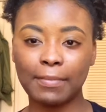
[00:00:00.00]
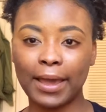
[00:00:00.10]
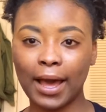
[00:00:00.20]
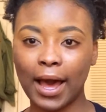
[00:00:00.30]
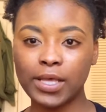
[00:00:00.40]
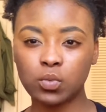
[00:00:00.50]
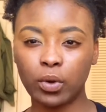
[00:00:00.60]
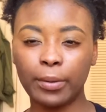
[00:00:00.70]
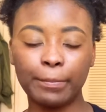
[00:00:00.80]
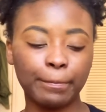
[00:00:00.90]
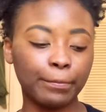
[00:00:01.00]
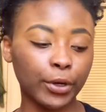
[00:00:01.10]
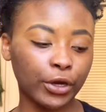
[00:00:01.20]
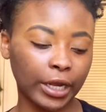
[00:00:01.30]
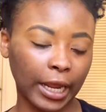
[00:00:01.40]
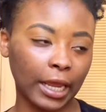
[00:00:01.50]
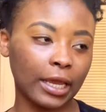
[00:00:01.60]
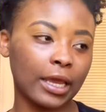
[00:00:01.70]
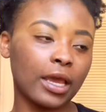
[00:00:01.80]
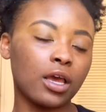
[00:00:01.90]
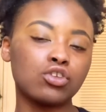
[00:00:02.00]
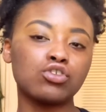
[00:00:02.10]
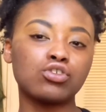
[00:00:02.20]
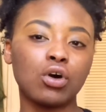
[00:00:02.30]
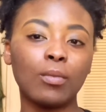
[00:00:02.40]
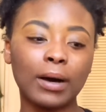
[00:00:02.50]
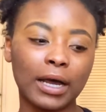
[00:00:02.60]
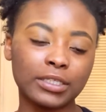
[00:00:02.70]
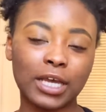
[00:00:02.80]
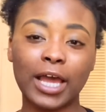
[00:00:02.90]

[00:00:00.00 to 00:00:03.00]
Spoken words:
My eyes were burning so much.